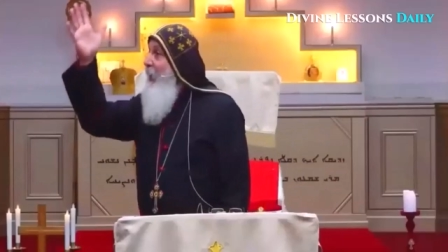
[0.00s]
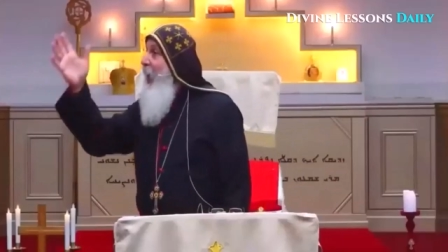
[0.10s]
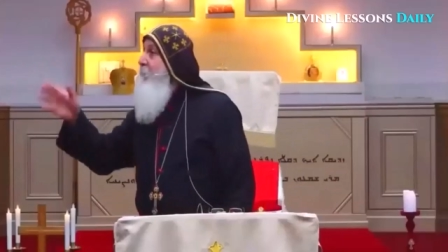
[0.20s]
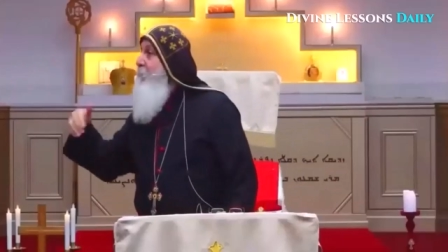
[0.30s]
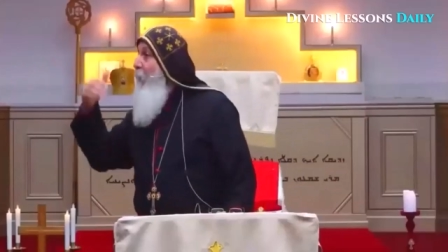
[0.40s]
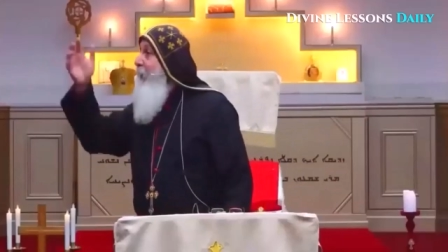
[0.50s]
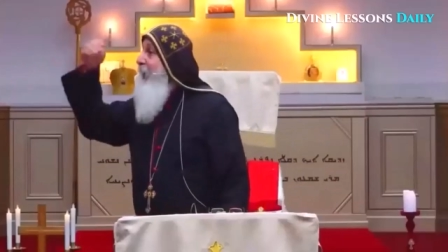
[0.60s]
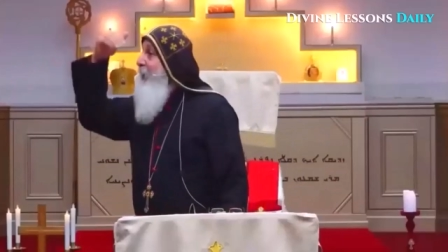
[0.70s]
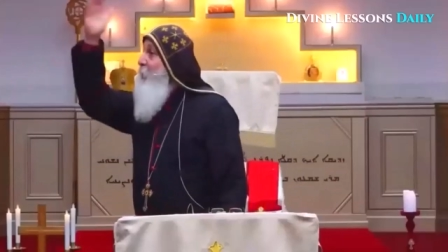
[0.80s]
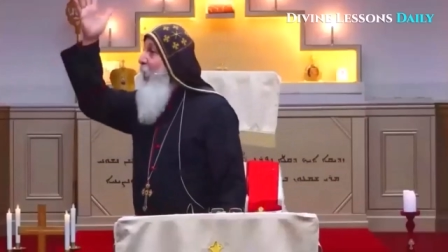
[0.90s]
life for
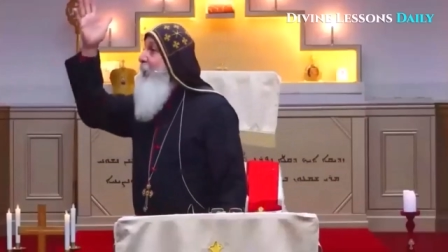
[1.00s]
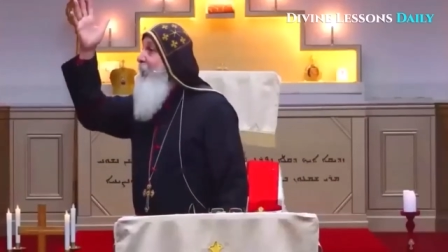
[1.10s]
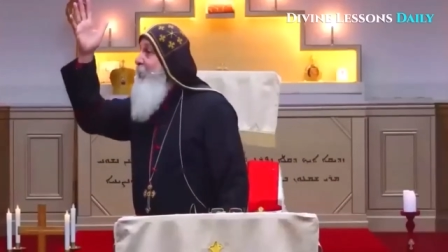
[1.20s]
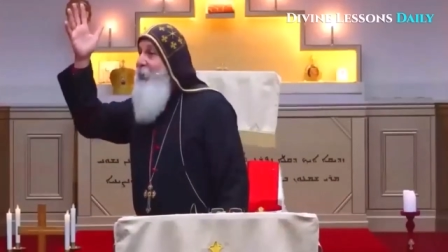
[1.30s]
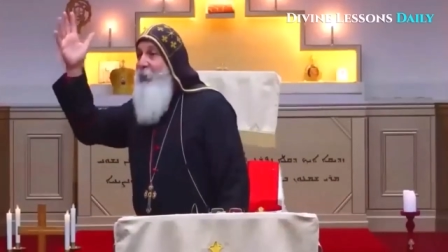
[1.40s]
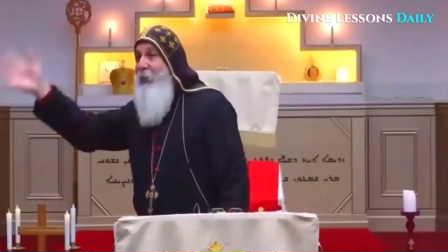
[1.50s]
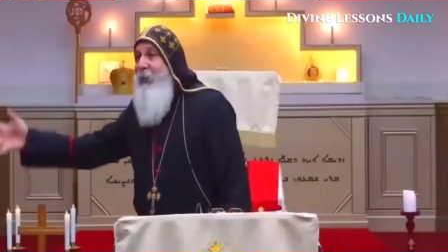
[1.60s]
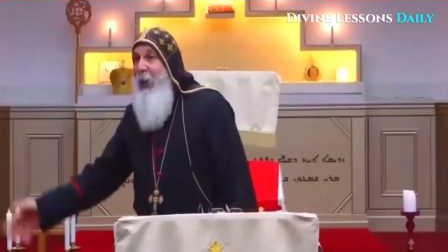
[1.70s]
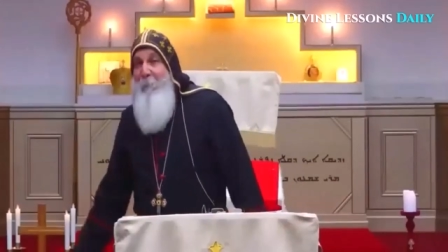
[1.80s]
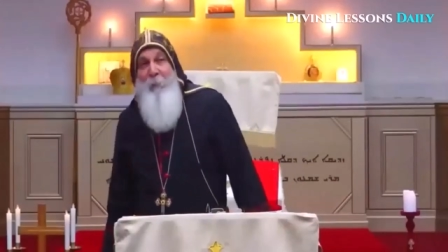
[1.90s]
eternities to
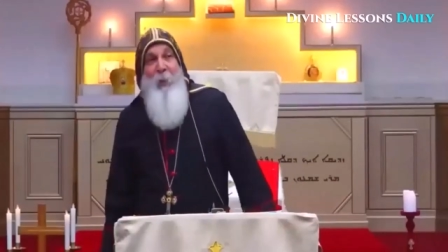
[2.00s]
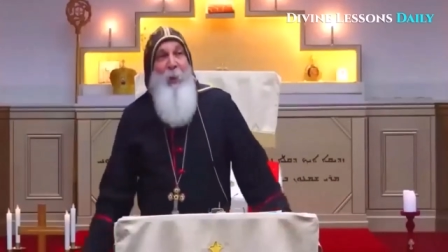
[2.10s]
come,